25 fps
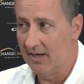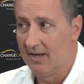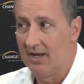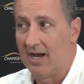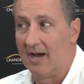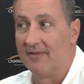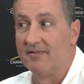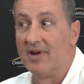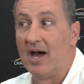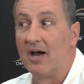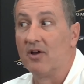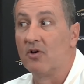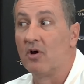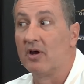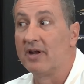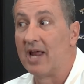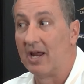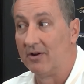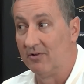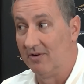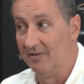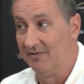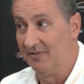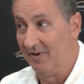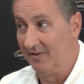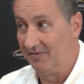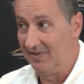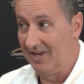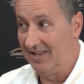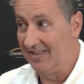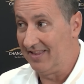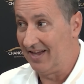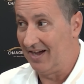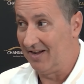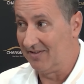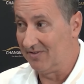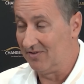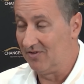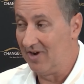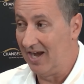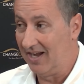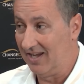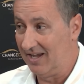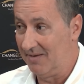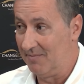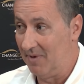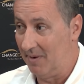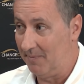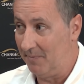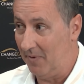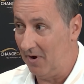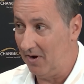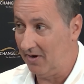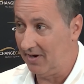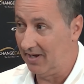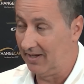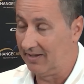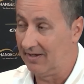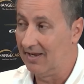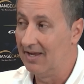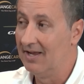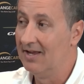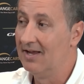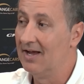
I've now got 150,000 rand in my pocket.